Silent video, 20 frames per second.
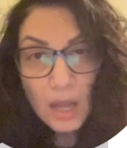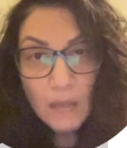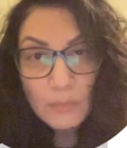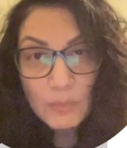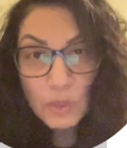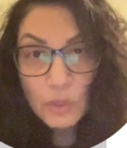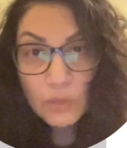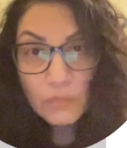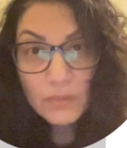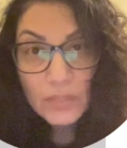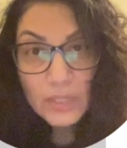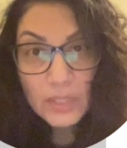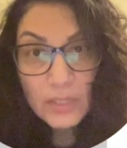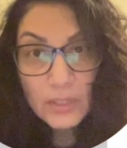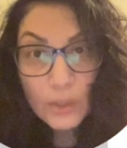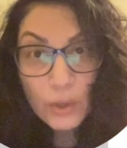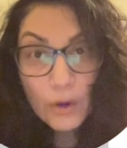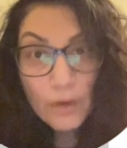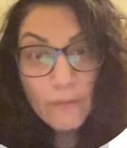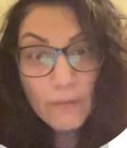services
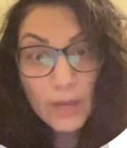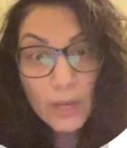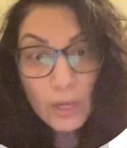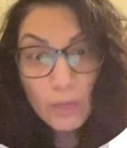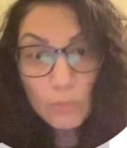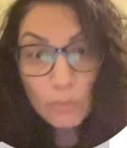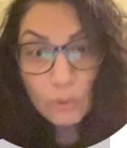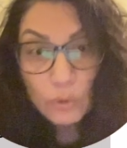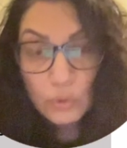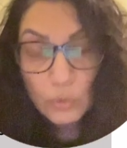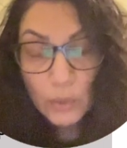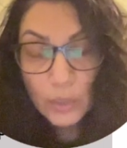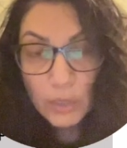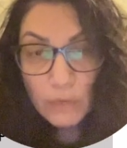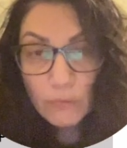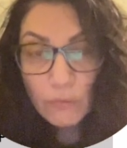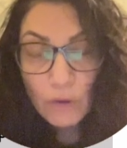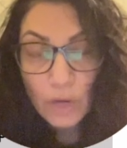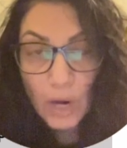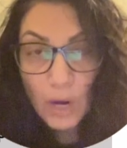are available
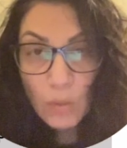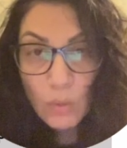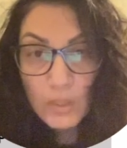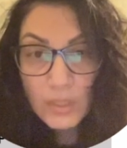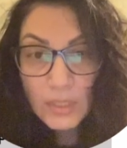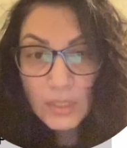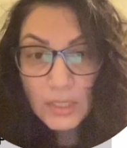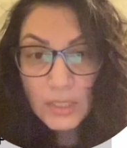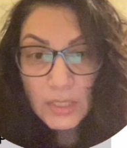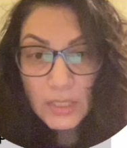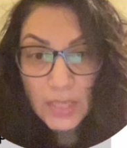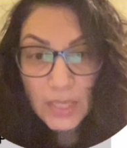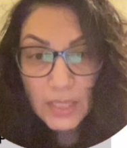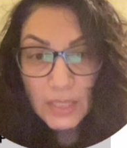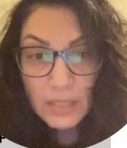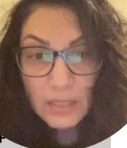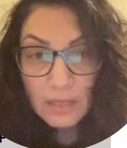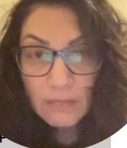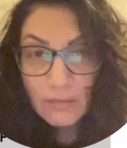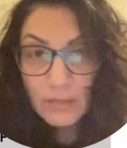24 hours a day,
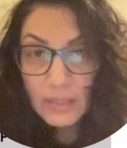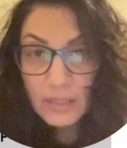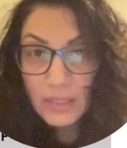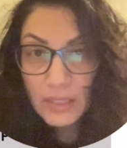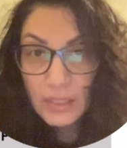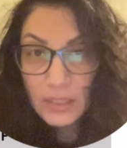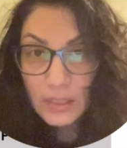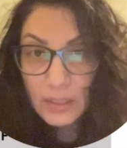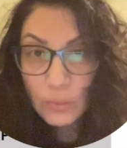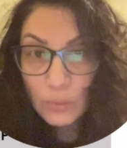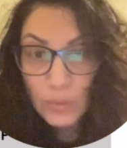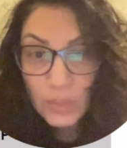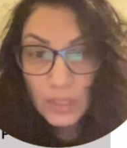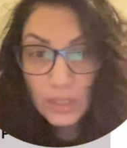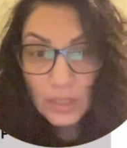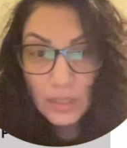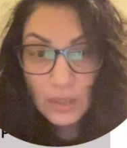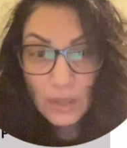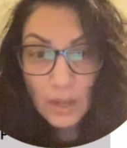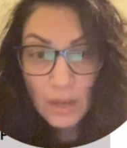7 days a week,
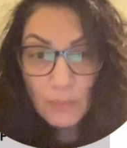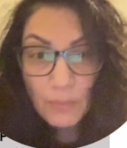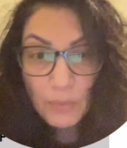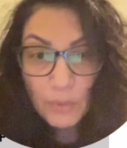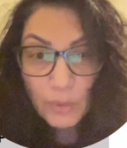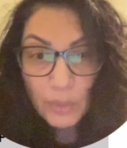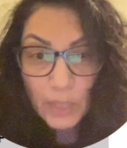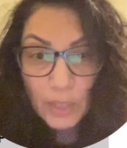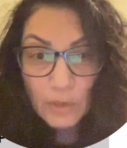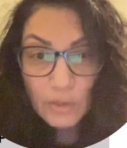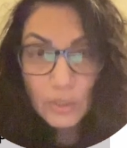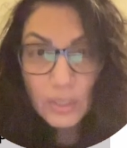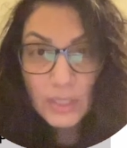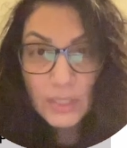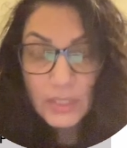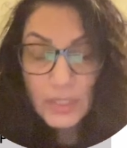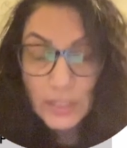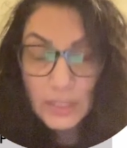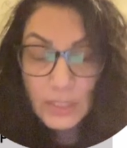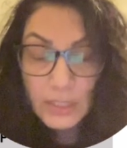
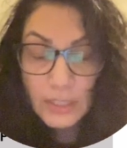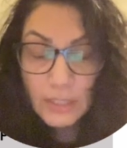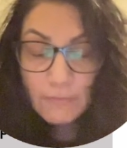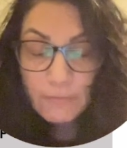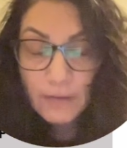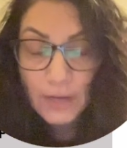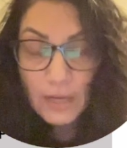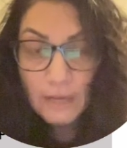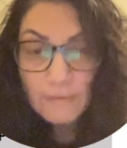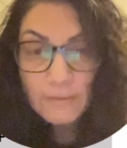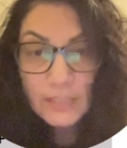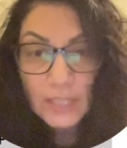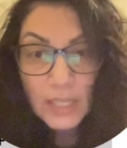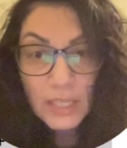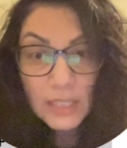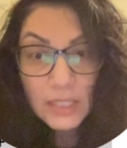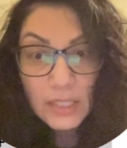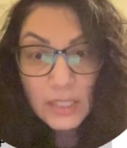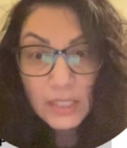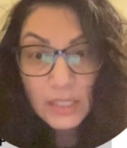365
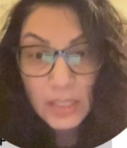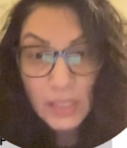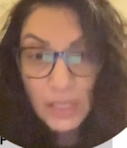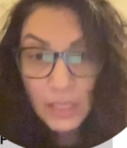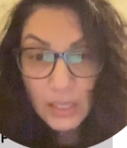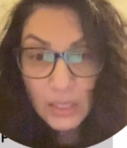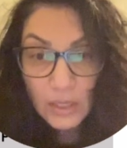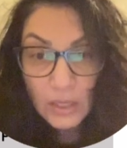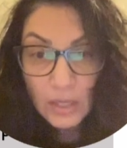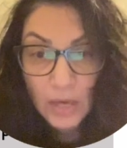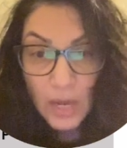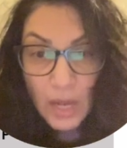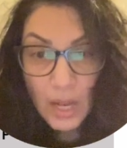days a year,